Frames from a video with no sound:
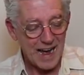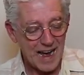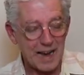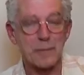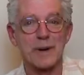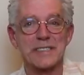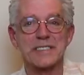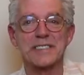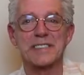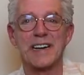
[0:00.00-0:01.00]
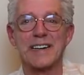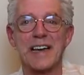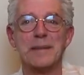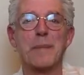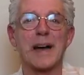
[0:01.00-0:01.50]
I was
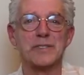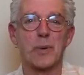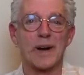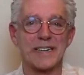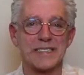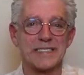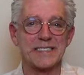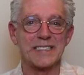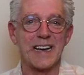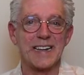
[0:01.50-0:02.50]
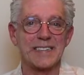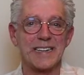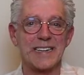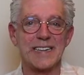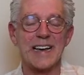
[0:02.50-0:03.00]
in my 20s
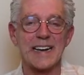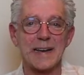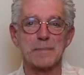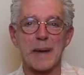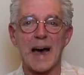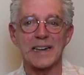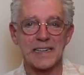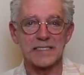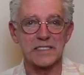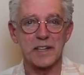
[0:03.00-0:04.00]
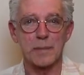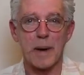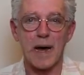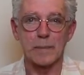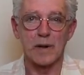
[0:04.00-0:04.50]
and getting back into the
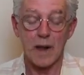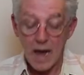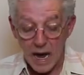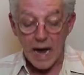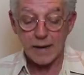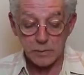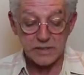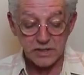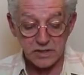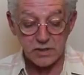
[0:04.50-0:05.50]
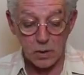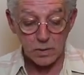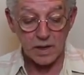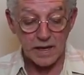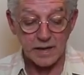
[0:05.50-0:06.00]
Bible, I was
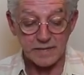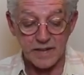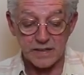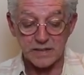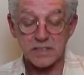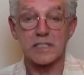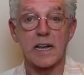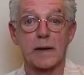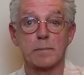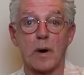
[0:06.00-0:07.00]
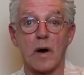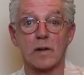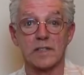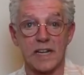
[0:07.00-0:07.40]
totally convinced that Paul